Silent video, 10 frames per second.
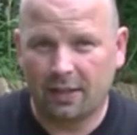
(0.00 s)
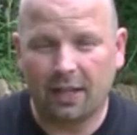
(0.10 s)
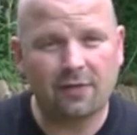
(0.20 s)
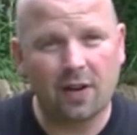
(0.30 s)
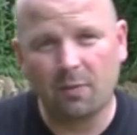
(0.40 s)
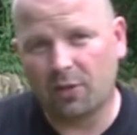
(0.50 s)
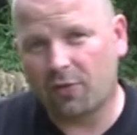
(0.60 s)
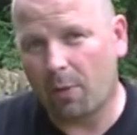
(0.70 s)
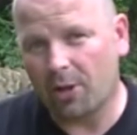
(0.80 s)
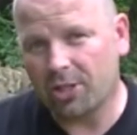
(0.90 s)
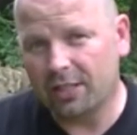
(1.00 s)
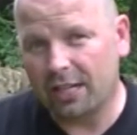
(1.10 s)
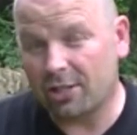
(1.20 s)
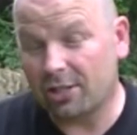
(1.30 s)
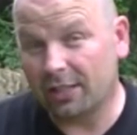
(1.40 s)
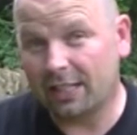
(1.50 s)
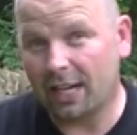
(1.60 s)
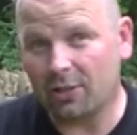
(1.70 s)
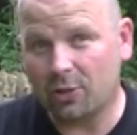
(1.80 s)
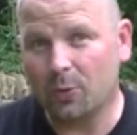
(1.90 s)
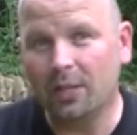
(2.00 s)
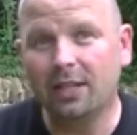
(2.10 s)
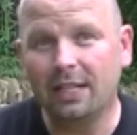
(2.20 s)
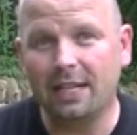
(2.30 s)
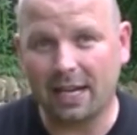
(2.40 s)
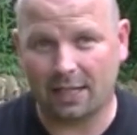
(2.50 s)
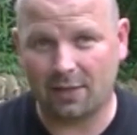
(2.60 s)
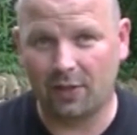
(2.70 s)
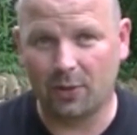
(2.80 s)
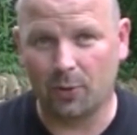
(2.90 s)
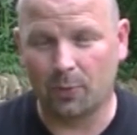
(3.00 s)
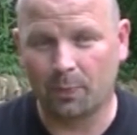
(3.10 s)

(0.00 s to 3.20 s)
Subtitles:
Thanks very much for watching. I shall catch you in the next video.